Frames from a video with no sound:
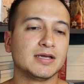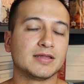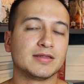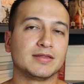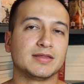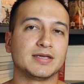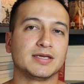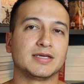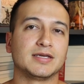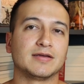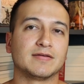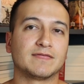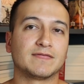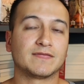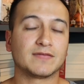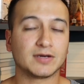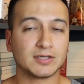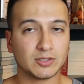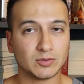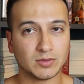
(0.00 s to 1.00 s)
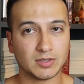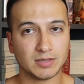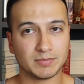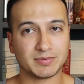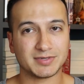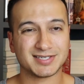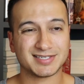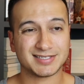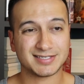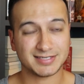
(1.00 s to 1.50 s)
the
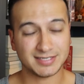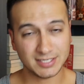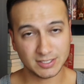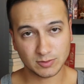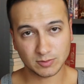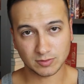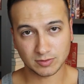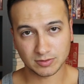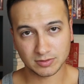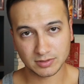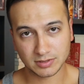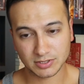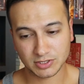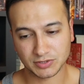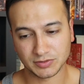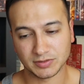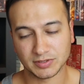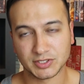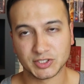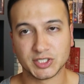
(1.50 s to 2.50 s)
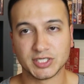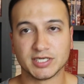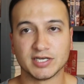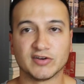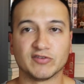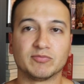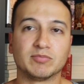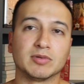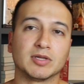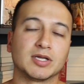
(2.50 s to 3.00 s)
follow-up sequel trilogy
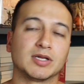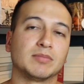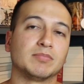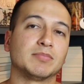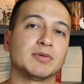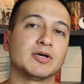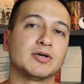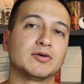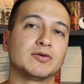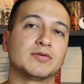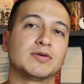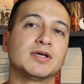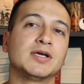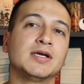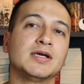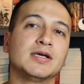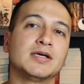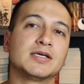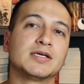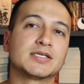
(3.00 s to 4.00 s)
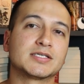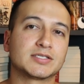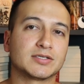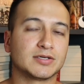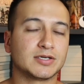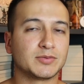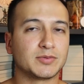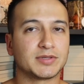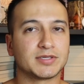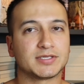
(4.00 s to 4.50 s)
of Blood and Bone,
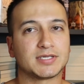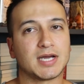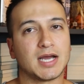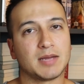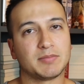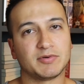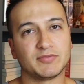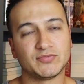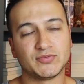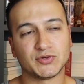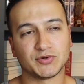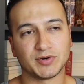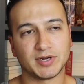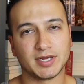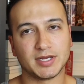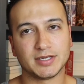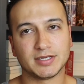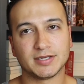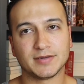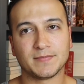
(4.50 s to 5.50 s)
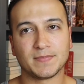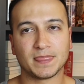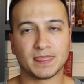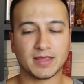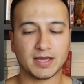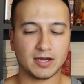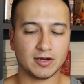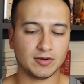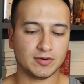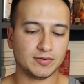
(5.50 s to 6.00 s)
starting with The Time of Dread.
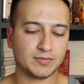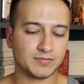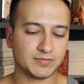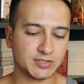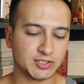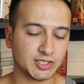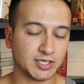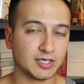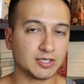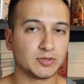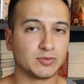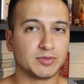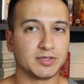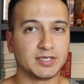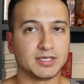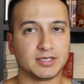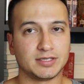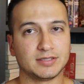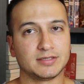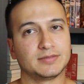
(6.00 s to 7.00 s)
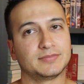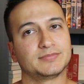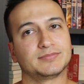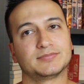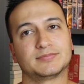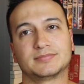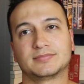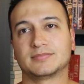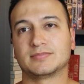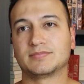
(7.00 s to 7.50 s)
Now, John Gwynne,
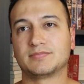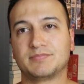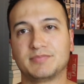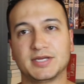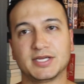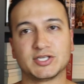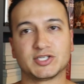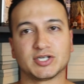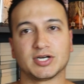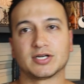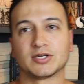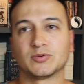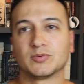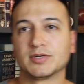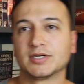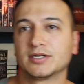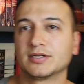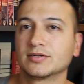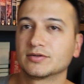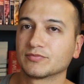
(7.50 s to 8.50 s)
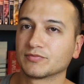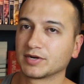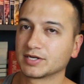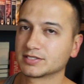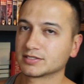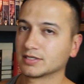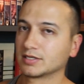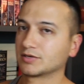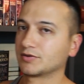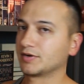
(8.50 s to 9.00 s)
being John Gwynne,
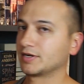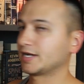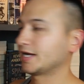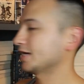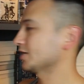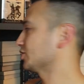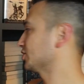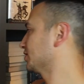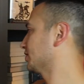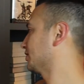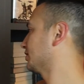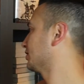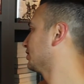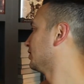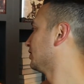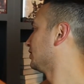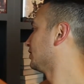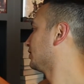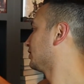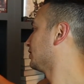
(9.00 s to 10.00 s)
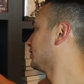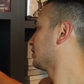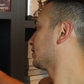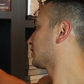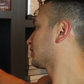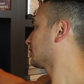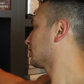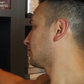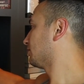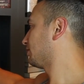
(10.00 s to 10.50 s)
writes a lot of great action,
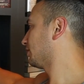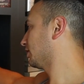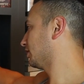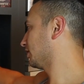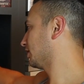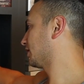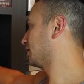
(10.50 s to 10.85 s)
compelling